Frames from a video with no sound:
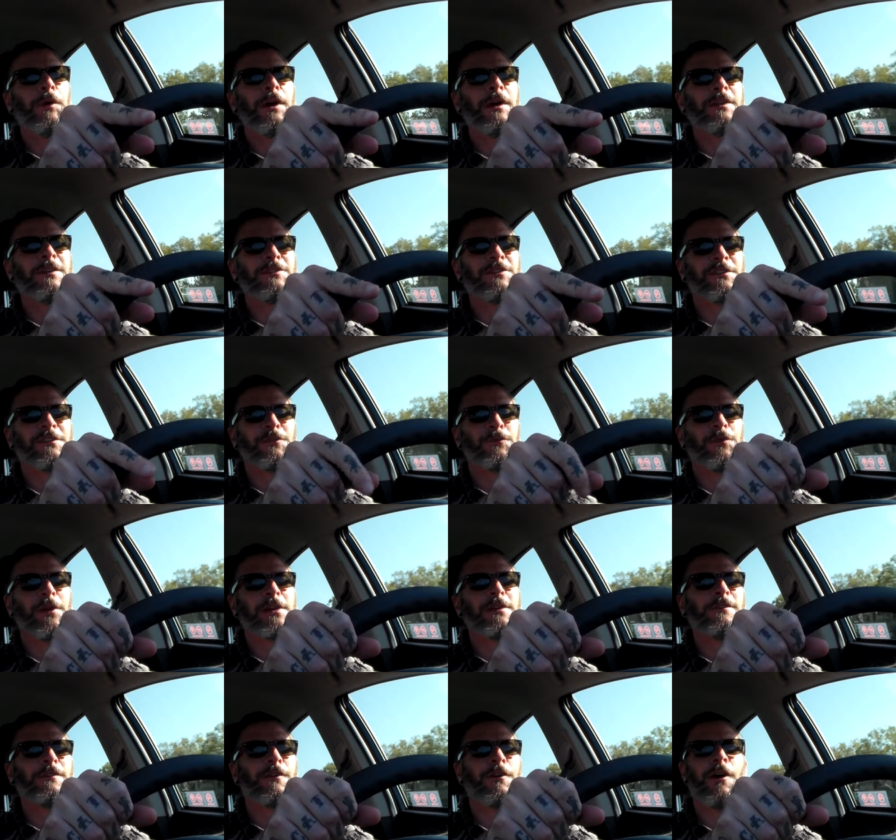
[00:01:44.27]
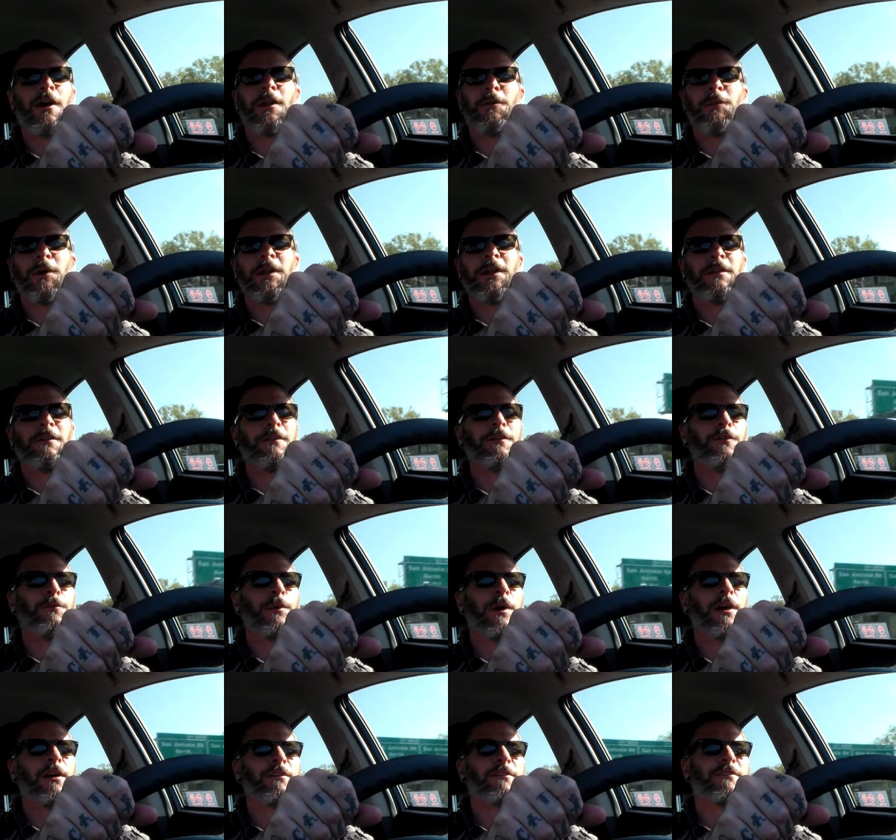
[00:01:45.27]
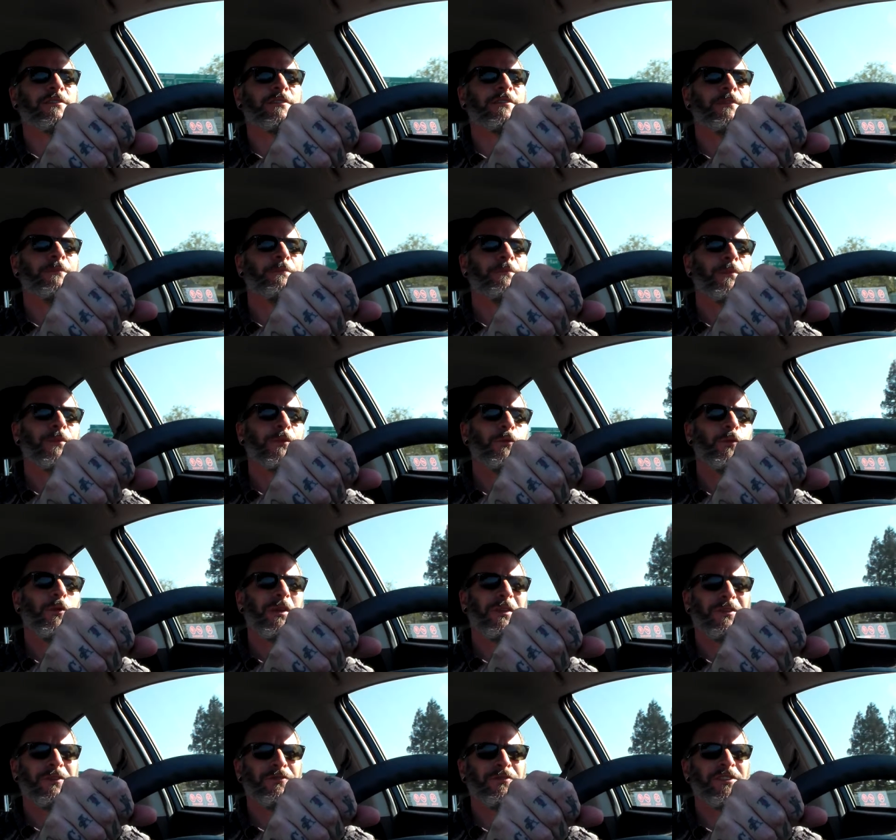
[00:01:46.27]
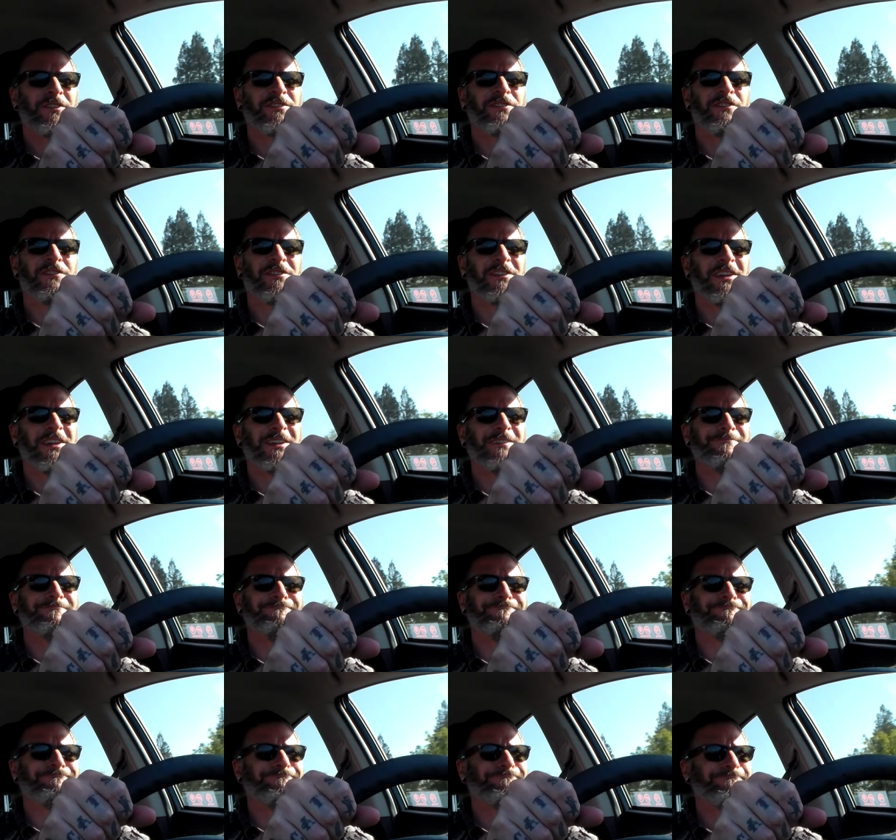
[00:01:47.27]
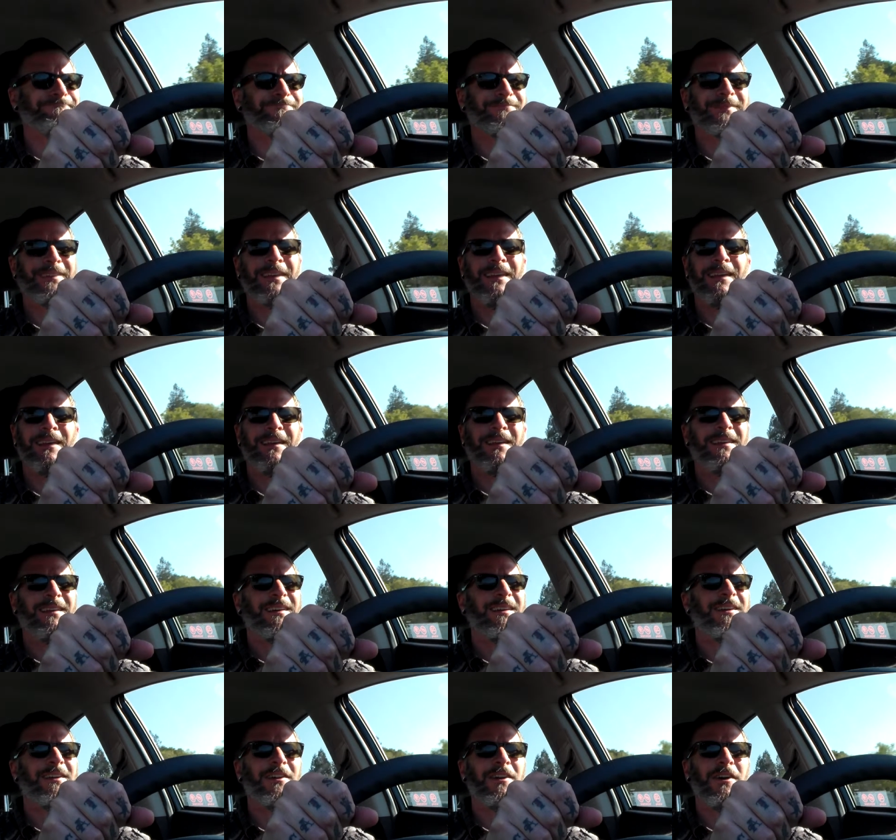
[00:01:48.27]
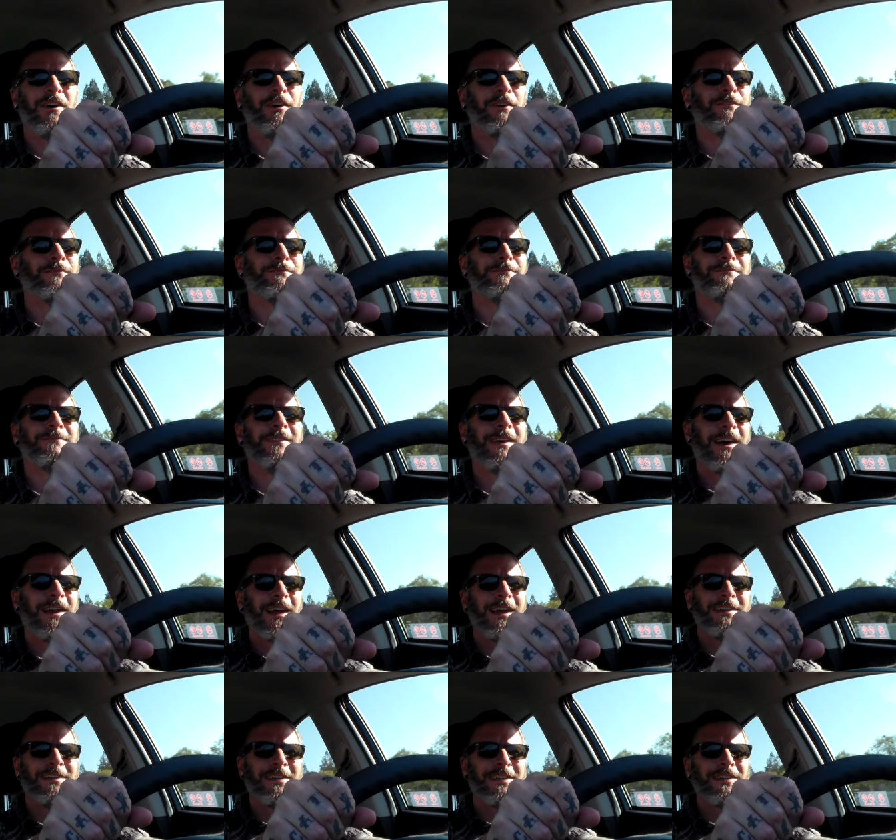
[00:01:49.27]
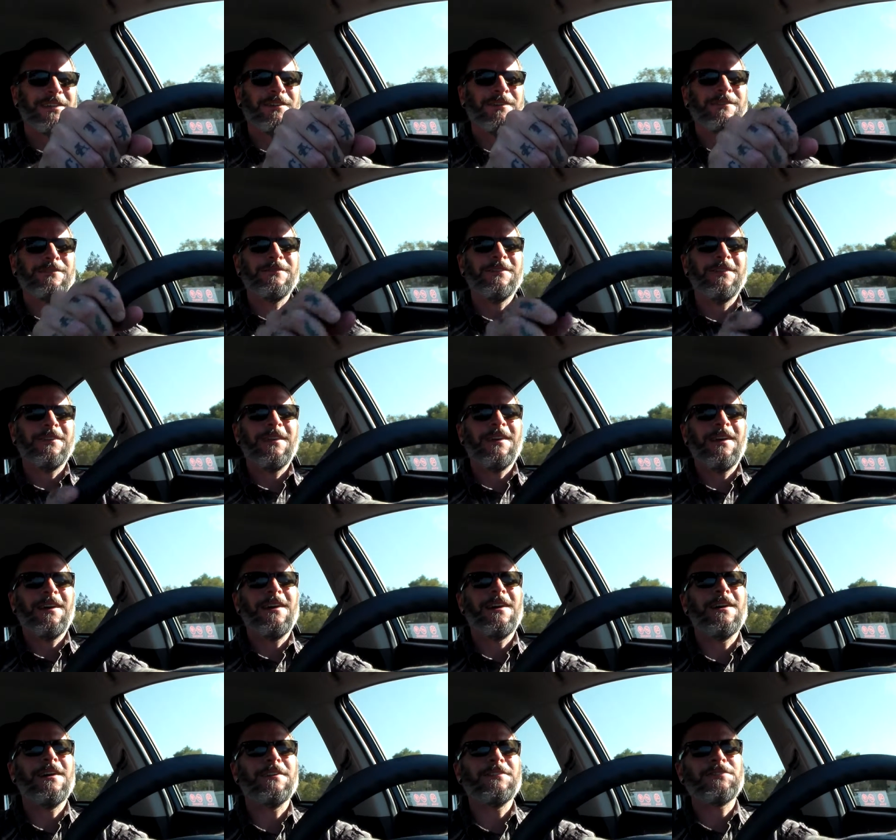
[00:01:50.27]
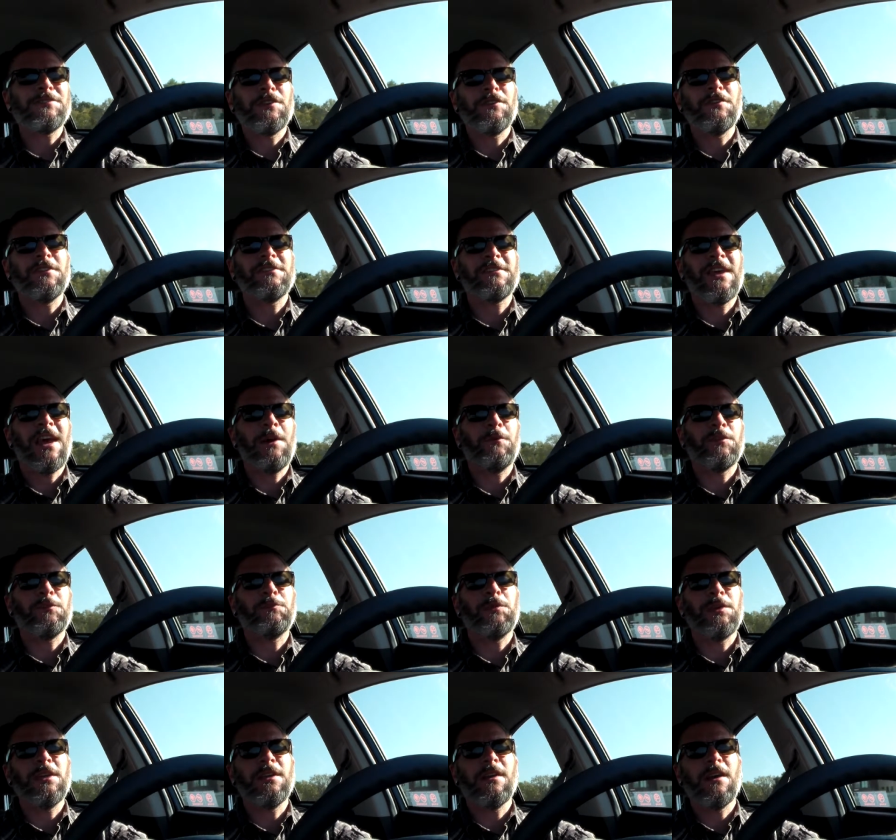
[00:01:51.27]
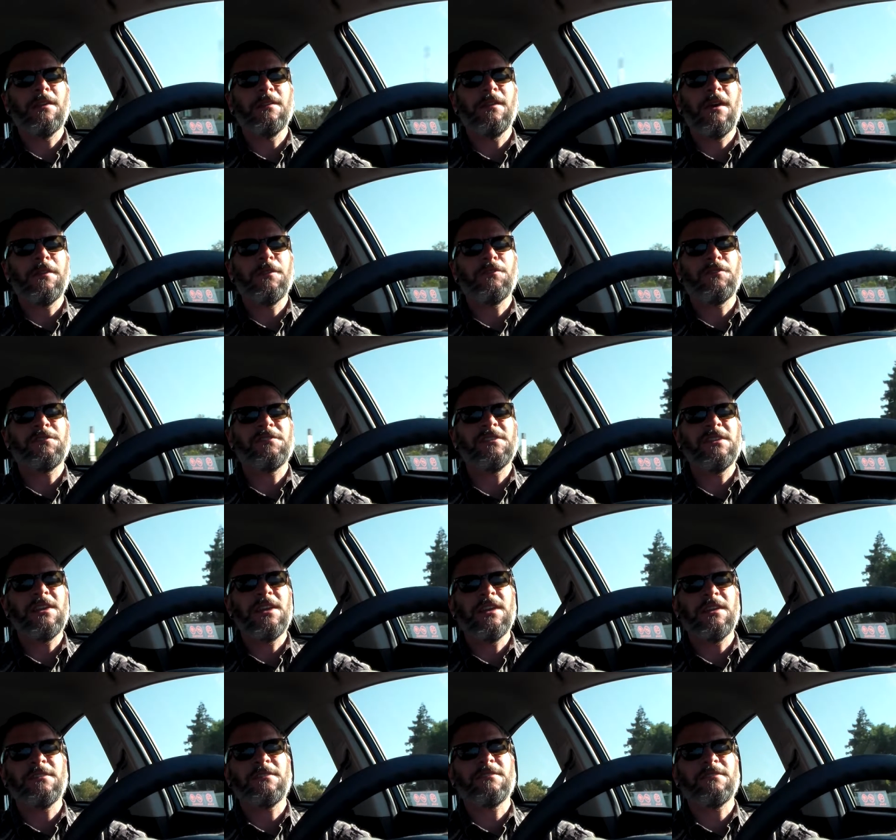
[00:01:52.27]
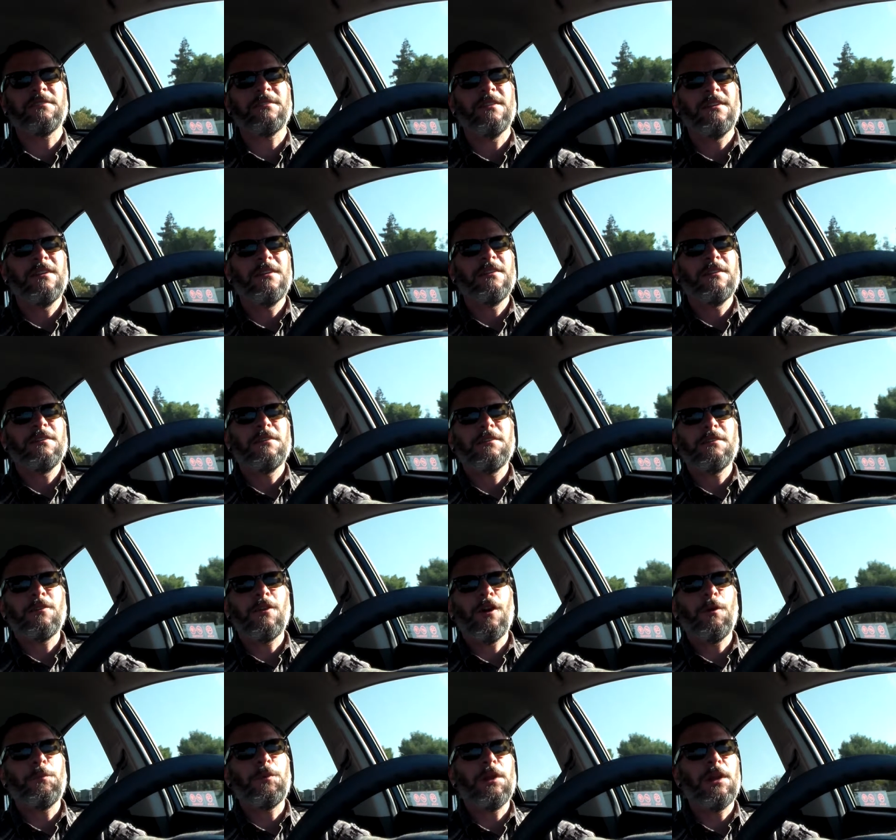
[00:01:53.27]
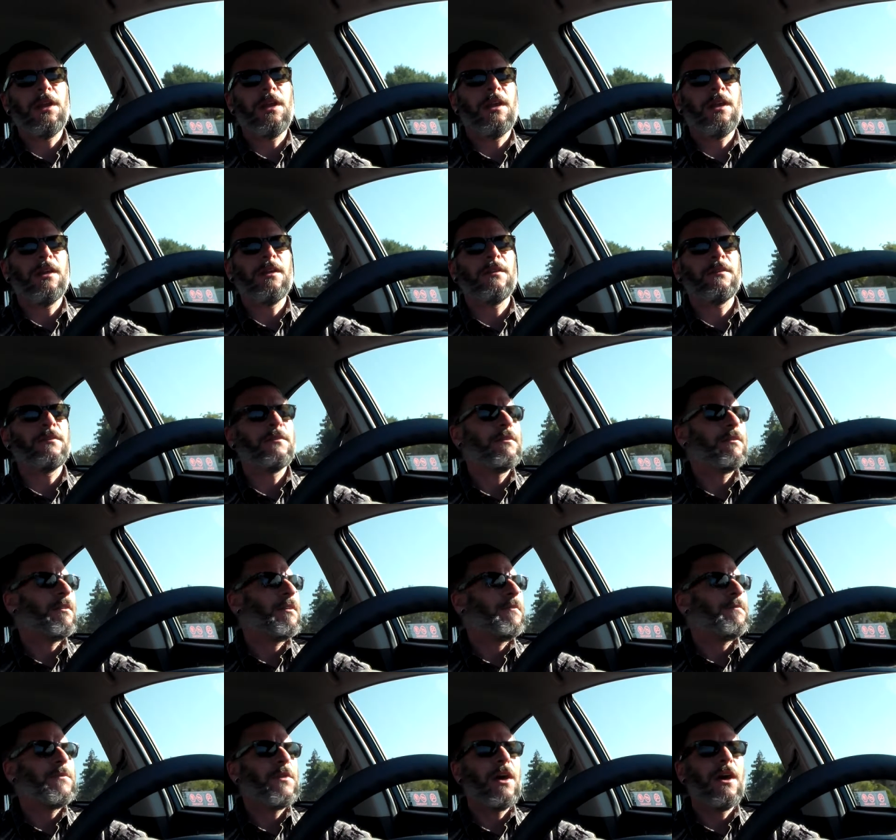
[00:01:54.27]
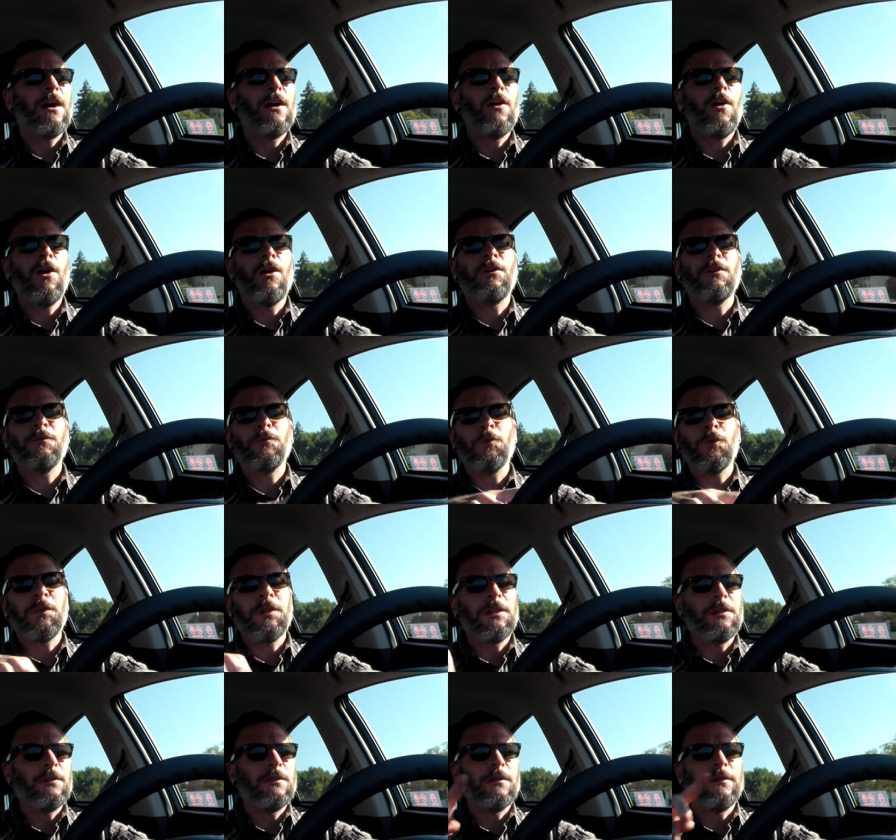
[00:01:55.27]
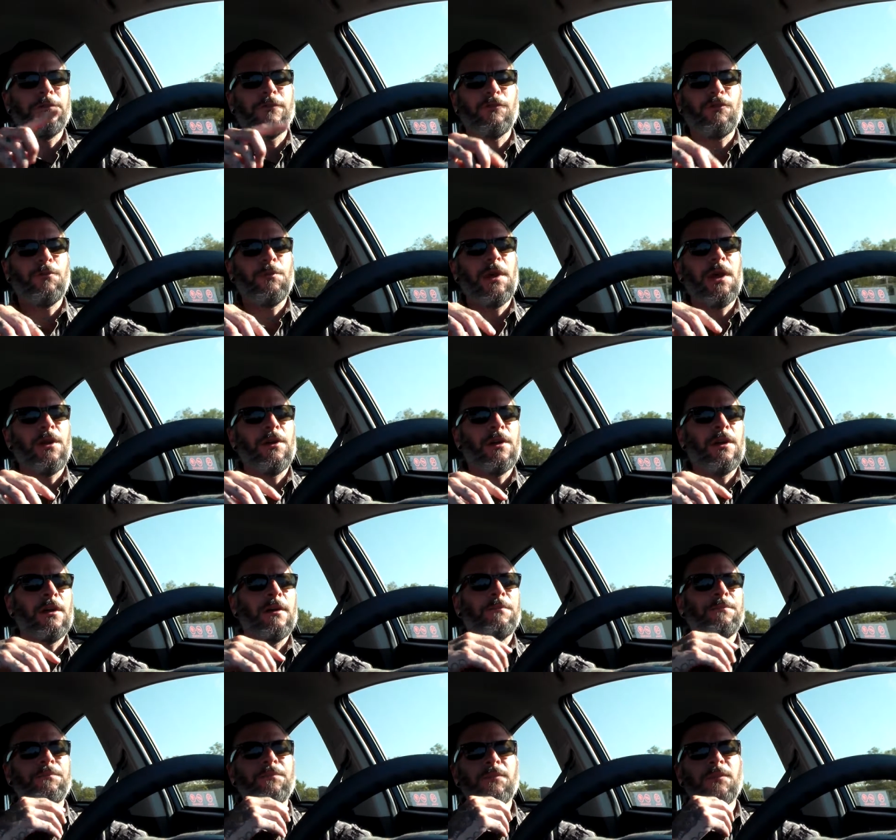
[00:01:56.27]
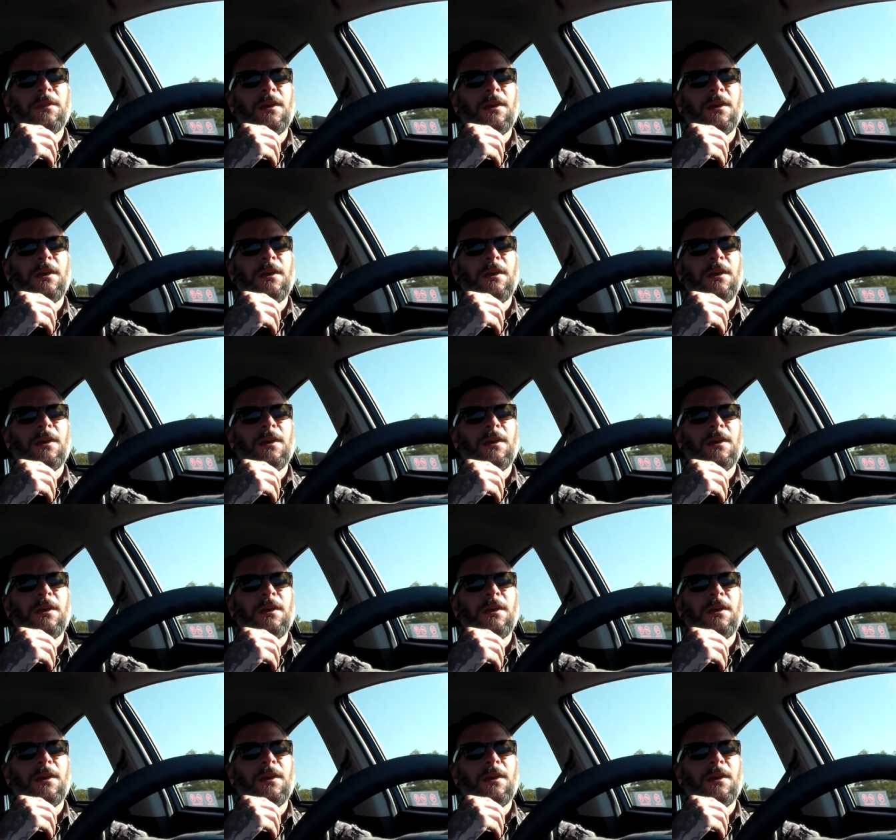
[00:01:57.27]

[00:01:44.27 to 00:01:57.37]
but just a regular automated litter box with crystals in it. I don't know, not ideal. So this cat was peeing on leather seats, carpeting, all within the living room area.